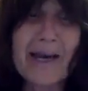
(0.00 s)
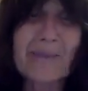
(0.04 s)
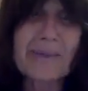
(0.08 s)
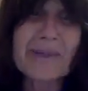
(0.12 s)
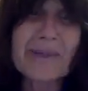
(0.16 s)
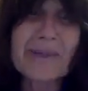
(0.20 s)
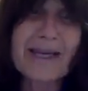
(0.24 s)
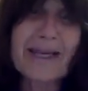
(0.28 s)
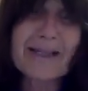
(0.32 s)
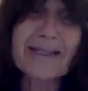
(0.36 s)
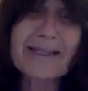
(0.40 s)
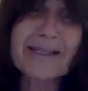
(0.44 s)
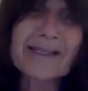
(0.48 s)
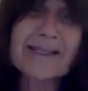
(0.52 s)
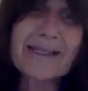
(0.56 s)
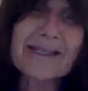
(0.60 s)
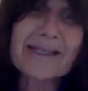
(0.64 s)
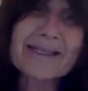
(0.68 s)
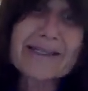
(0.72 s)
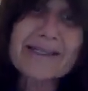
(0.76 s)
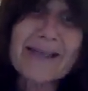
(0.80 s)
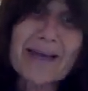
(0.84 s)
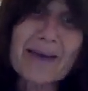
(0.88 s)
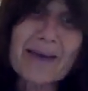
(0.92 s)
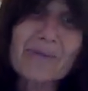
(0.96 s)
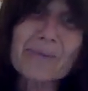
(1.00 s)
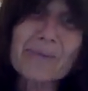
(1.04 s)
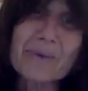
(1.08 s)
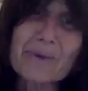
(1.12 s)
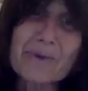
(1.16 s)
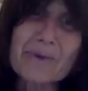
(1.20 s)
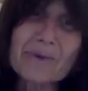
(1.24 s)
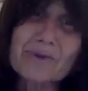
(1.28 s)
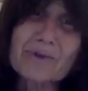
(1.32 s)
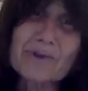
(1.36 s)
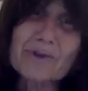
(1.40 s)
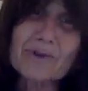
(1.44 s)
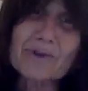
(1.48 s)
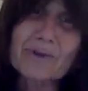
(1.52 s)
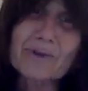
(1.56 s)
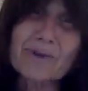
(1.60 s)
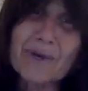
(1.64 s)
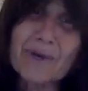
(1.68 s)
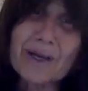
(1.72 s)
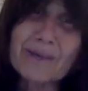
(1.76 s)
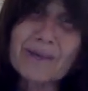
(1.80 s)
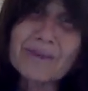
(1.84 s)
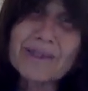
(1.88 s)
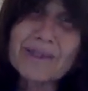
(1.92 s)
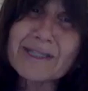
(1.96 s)
But that's an example. Do you know
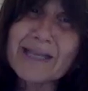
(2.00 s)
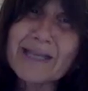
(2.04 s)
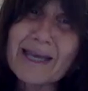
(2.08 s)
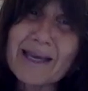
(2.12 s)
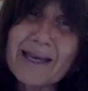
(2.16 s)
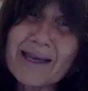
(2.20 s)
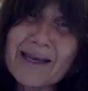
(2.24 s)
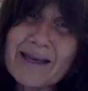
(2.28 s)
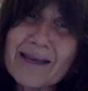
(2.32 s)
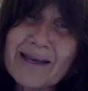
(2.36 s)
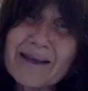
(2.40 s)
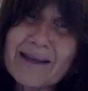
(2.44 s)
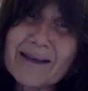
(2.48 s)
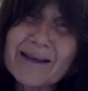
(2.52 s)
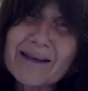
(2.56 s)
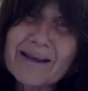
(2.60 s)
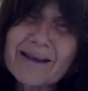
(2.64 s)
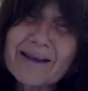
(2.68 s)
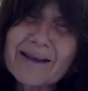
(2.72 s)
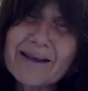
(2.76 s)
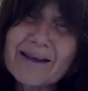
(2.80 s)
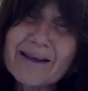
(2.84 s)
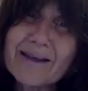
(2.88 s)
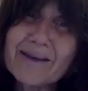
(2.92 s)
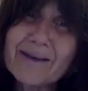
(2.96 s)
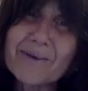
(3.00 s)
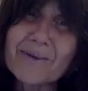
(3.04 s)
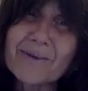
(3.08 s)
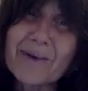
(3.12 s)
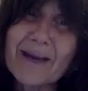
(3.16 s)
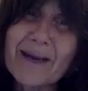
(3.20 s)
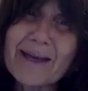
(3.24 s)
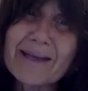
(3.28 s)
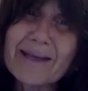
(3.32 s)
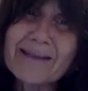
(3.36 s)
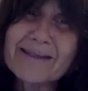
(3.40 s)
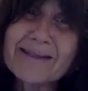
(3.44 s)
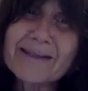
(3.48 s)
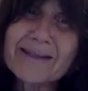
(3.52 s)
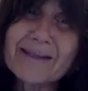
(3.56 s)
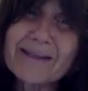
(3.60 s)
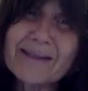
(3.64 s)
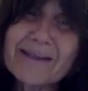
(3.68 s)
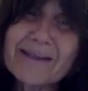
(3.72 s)
what I'm saying? Right?